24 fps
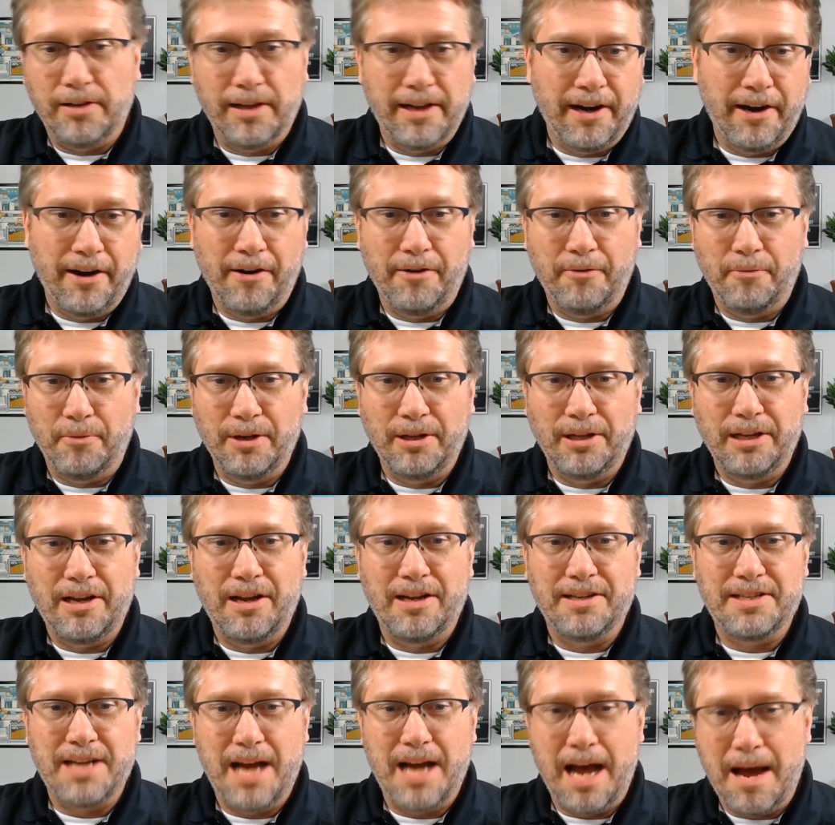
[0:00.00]
layer really
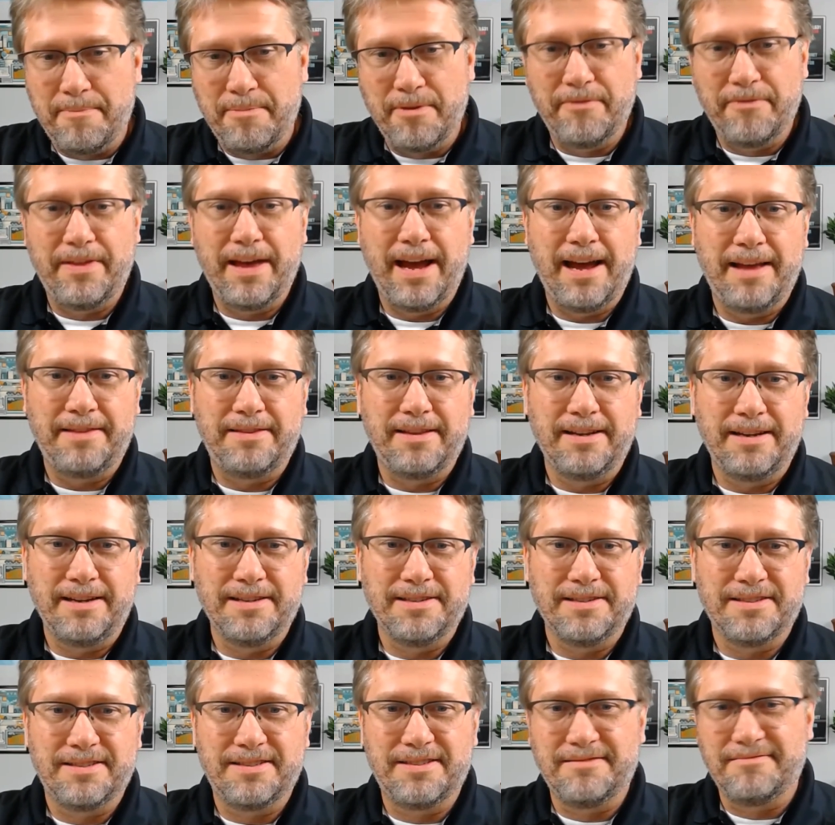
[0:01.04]
on top of that
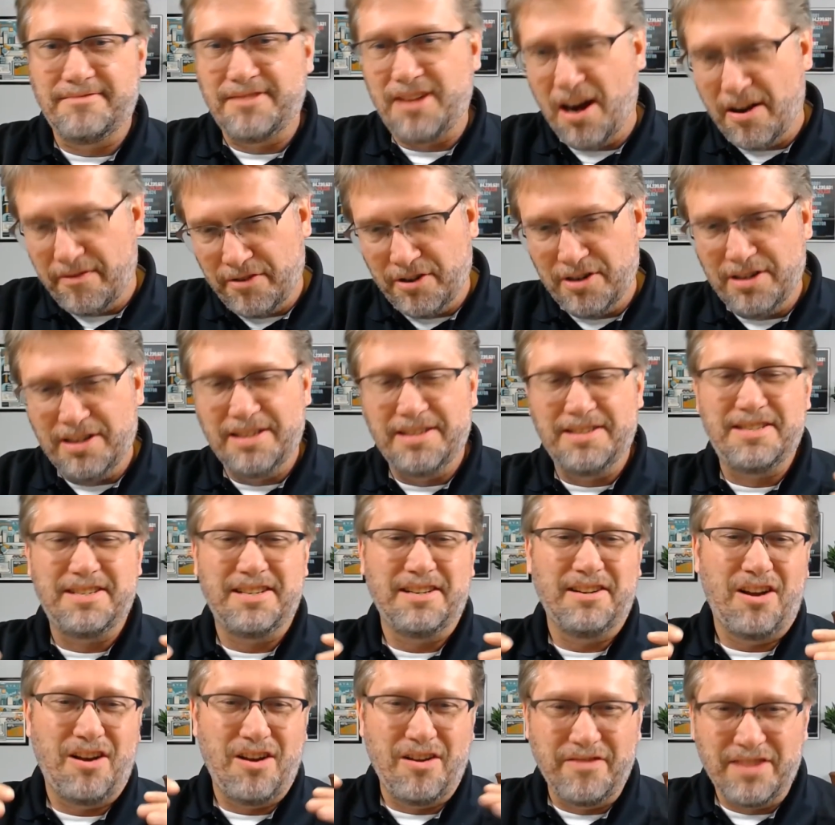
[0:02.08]
is governance
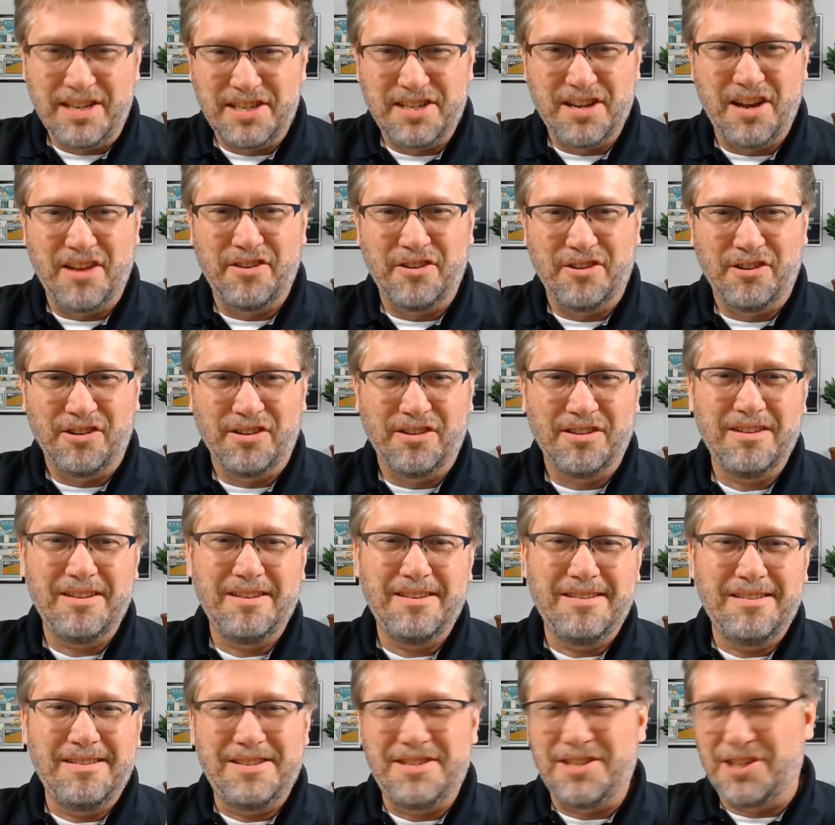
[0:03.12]
and all these other
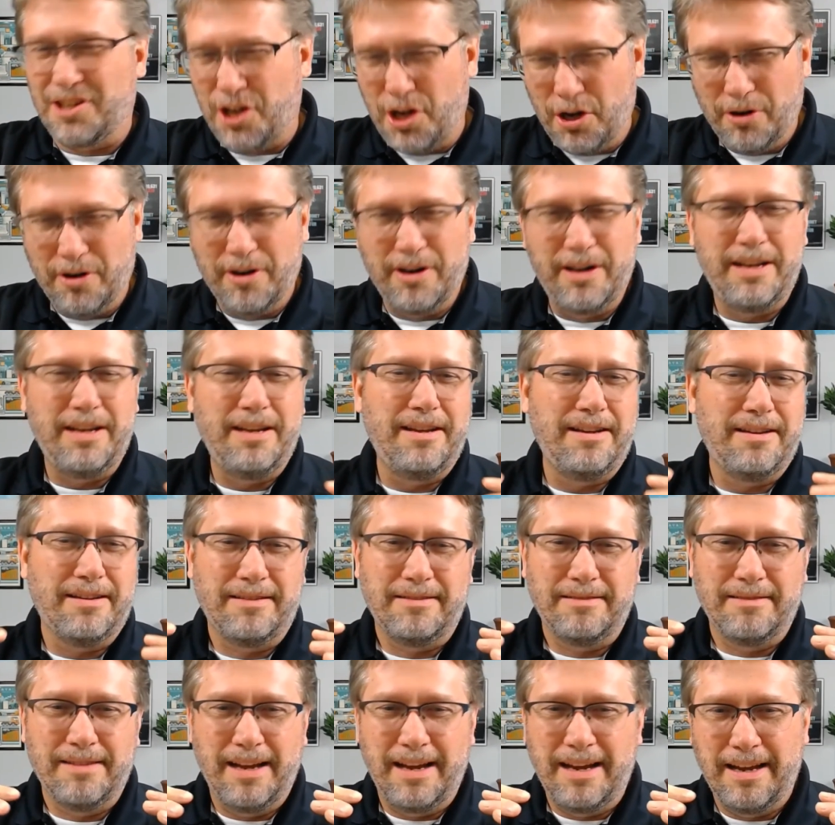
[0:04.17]
security
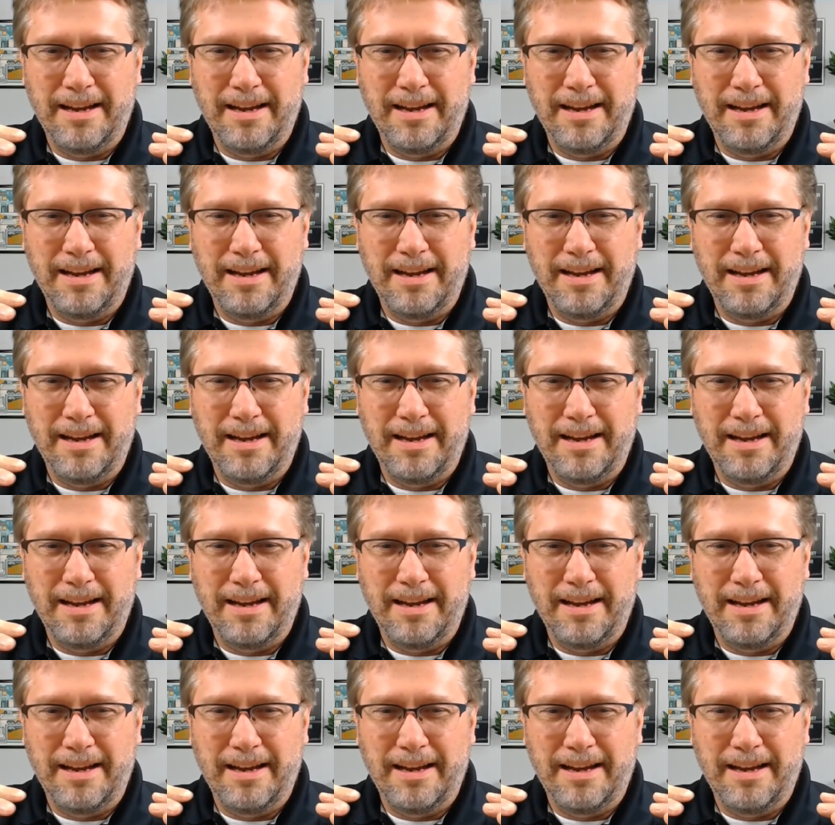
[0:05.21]
and